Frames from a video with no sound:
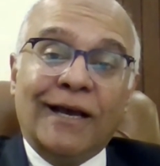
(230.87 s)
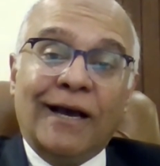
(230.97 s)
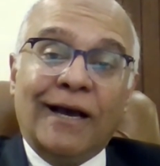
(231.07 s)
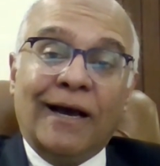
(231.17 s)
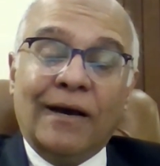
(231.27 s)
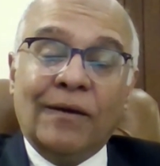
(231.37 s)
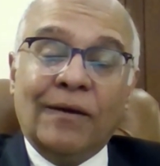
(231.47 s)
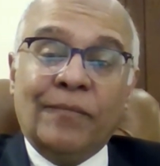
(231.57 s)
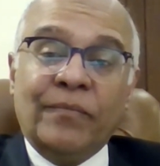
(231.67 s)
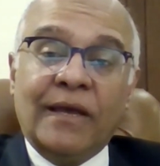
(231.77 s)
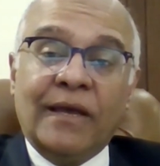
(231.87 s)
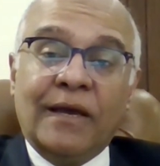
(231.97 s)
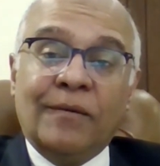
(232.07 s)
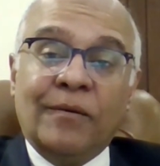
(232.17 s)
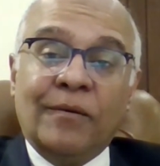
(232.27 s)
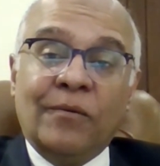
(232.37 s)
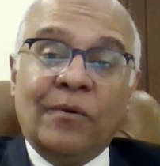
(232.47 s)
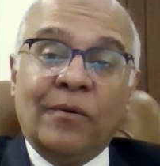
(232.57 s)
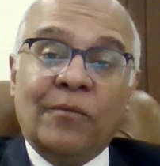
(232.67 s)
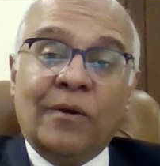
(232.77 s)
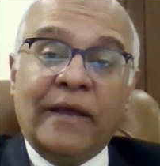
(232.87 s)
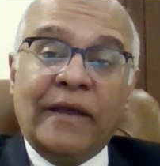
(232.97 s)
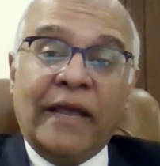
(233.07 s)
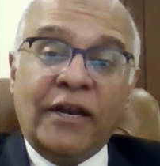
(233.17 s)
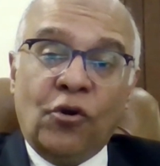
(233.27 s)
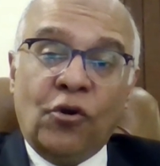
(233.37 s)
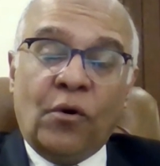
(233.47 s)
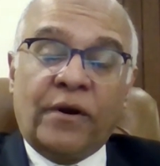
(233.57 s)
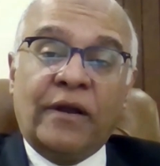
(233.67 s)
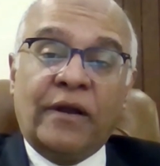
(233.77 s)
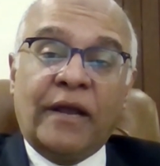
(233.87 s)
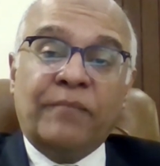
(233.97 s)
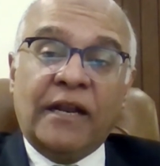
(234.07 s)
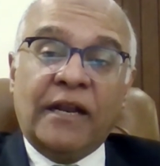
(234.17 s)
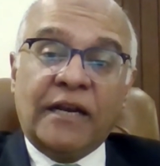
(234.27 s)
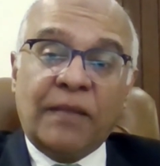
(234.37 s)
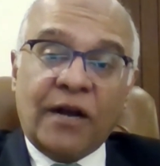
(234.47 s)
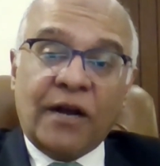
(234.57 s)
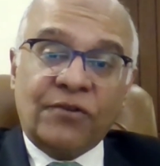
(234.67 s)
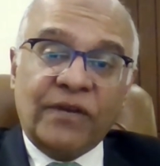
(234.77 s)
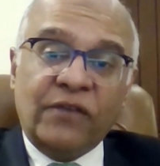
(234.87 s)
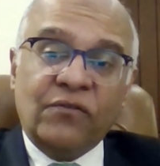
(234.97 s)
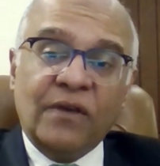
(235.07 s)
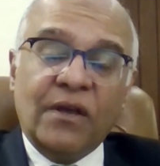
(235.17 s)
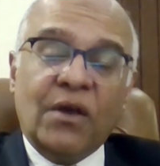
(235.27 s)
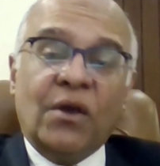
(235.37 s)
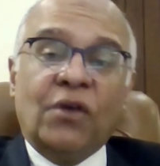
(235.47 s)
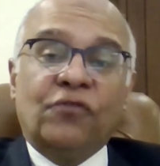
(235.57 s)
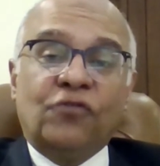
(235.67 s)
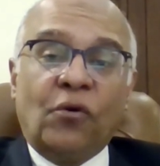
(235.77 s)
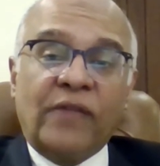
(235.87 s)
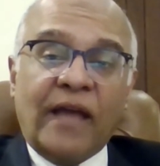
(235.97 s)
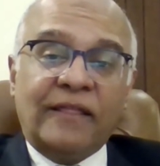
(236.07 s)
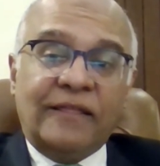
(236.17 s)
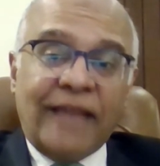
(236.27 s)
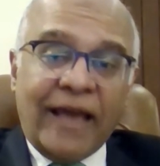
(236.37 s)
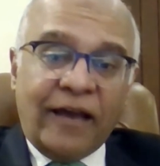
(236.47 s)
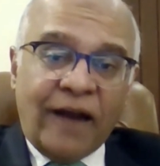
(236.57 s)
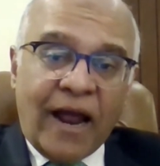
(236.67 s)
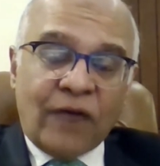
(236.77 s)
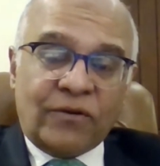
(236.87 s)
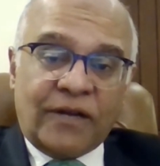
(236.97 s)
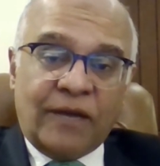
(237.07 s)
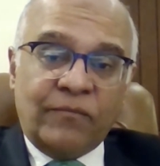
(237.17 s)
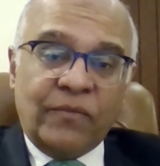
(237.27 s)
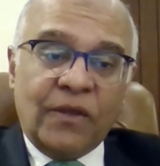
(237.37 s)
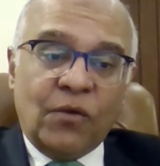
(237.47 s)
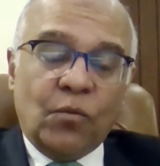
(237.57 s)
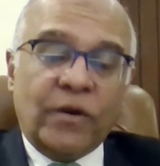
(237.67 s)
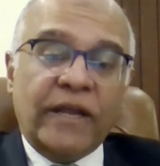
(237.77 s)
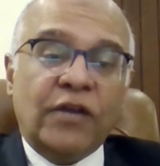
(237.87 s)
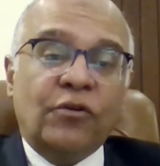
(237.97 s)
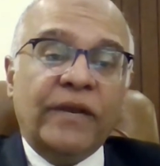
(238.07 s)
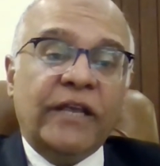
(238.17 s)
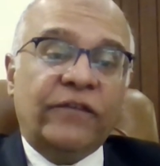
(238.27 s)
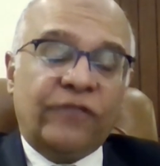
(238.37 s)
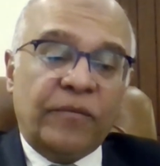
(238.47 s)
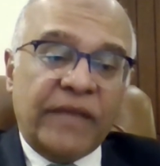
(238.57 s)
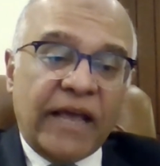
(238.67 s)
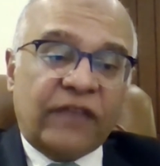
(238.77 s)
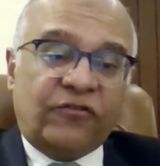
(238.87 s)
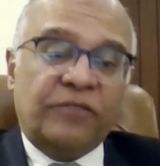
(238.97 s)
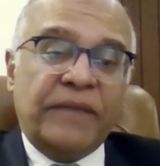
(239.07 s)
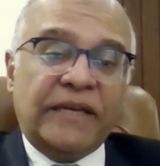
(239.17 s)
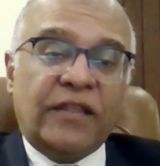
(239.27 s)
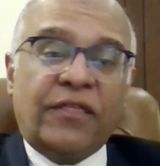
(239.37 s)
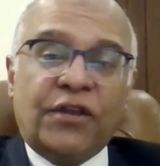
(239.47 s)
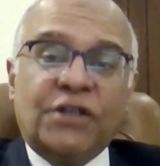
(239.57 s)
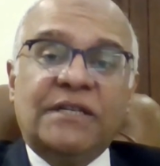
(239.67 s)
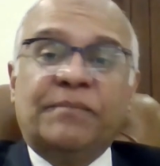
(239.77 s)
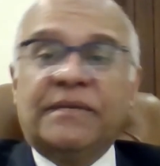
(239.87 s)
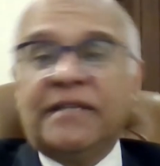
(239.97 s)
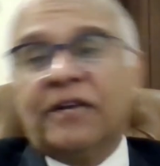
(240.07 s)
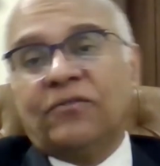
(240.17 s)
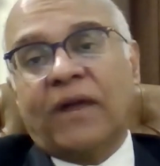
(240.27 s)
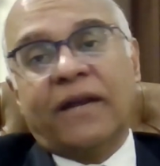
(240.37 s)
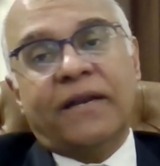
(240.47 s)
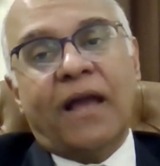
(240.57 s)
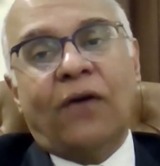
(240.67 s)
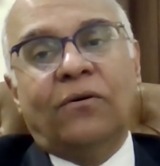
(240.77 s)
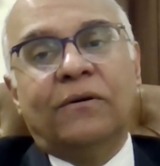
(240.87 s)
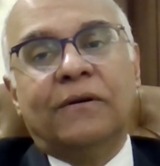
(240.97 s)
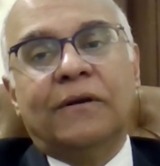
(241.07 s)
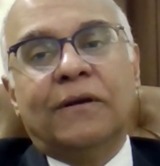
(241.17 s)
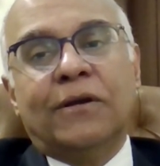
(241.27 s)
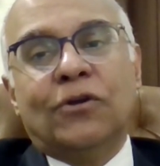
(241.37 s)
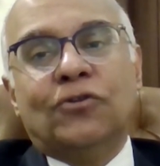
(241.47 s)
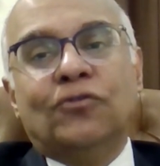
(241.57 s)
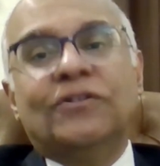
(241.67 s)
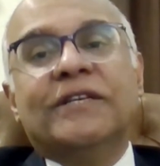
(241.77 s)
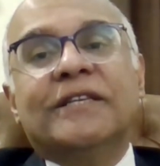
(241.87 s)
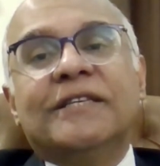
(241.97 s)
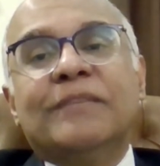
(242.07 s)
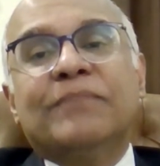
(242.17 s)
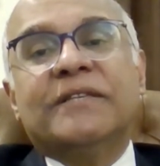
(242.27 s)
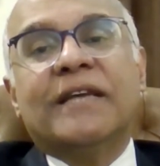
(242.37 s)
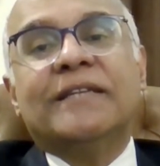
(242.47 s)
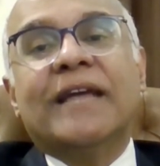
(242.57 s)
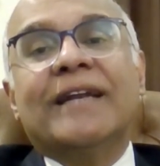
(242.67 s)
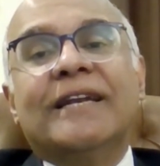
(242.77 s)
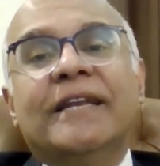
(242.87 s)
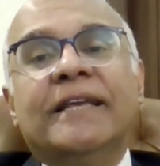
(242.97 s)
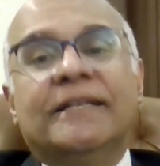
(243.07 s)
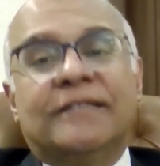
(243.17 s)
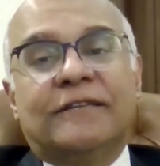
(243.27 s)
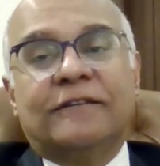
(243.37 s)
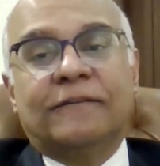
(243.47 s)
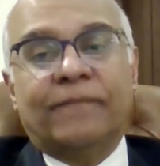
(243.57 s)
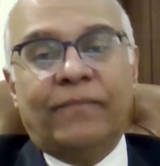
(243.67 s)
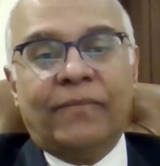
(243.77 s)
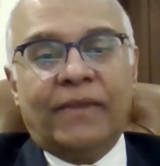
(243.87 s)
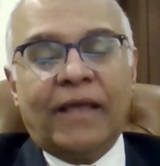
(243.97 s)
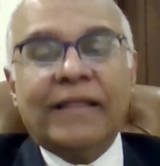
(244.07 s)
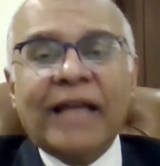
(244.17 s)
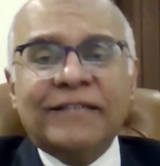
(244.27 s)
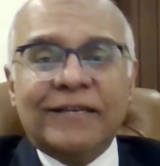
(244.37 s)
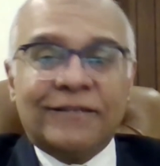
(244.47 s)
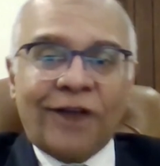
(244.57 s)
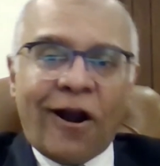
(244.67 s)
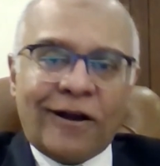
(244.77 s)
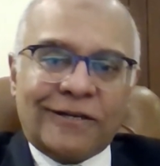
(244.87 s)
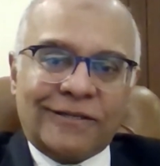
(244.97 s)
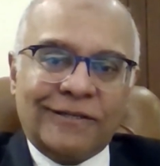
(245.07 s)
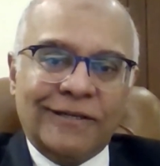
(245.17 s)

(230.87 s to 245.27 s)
in lower and middle income countries, so that their outcome would increase from the estimated 30% right now to 60% at least. And that's a start.